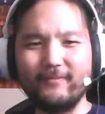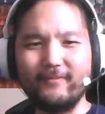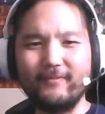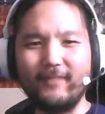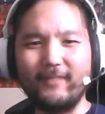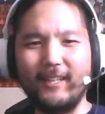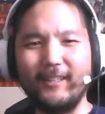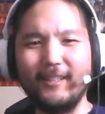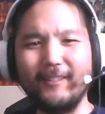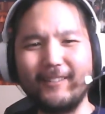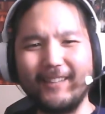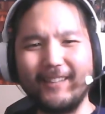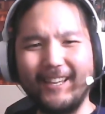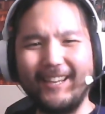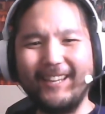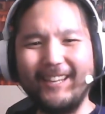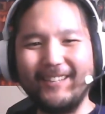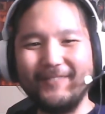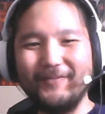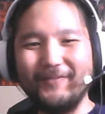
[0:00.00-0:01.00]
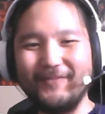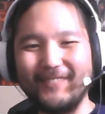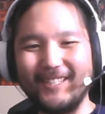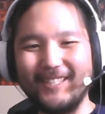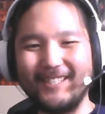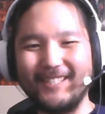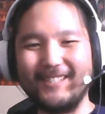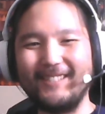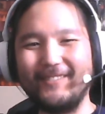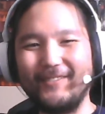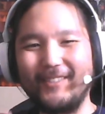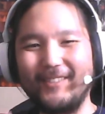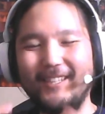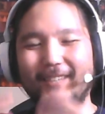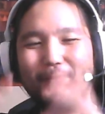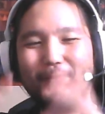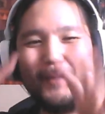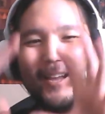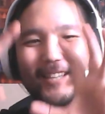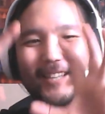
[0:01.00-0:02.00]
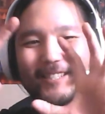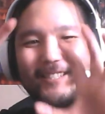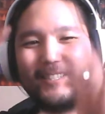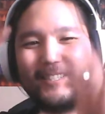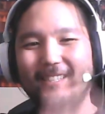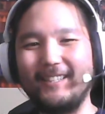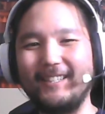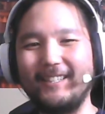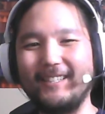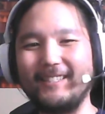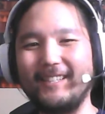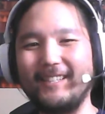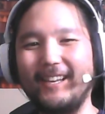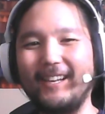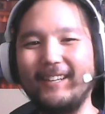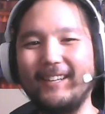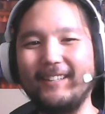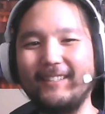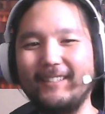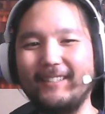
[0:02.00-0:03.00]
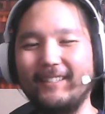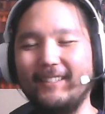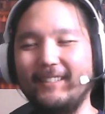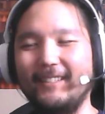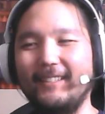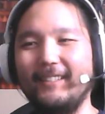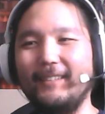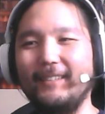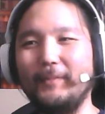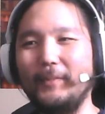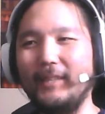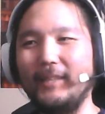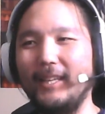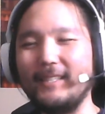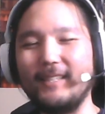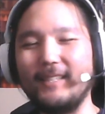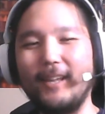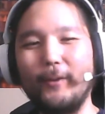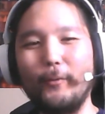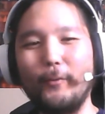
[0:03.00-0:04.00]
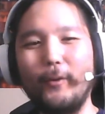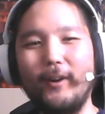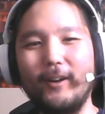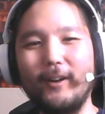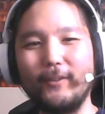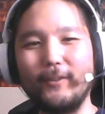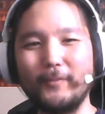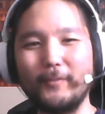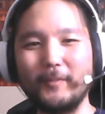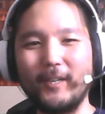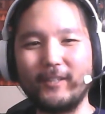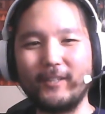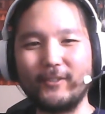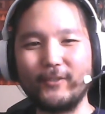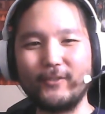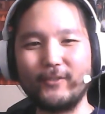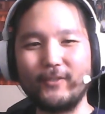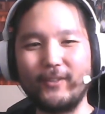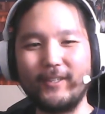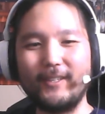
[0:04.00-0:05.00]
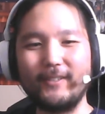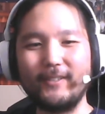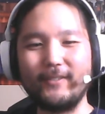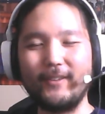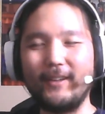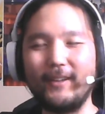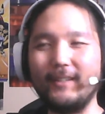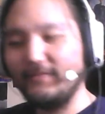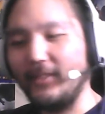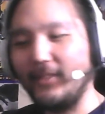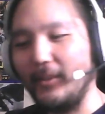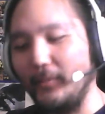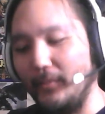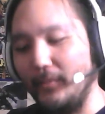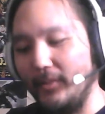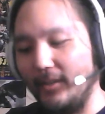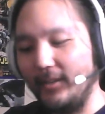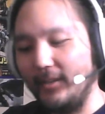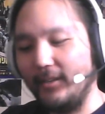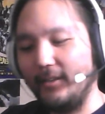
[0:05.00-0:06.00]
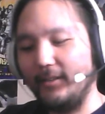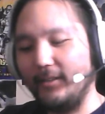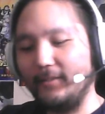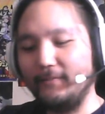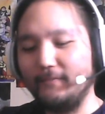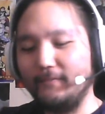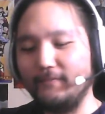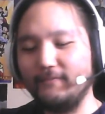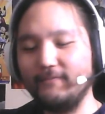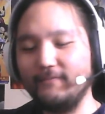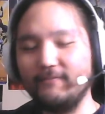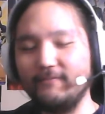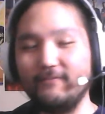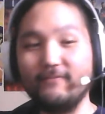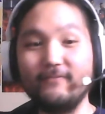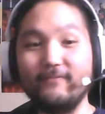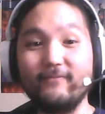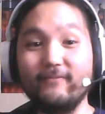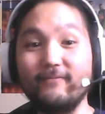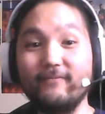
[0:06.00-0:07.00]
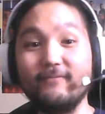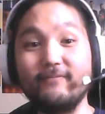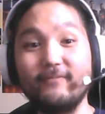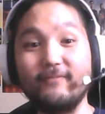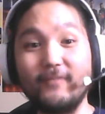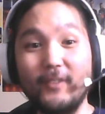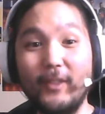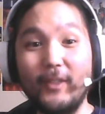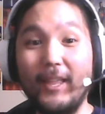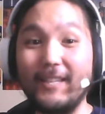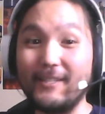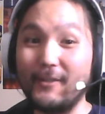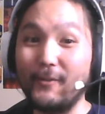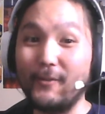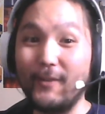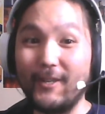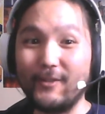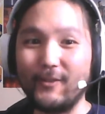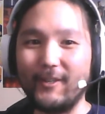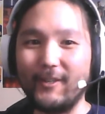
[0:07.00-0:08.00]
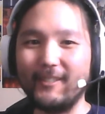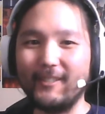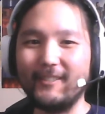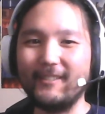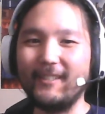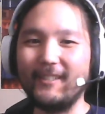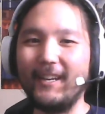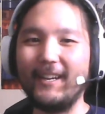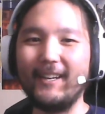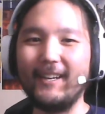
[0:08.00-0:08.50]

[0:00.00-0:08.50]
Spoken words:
It looked like him because of the magic and the attire. But that's not Wong from Doctor Strange, right? But that's a great trailer, I gotta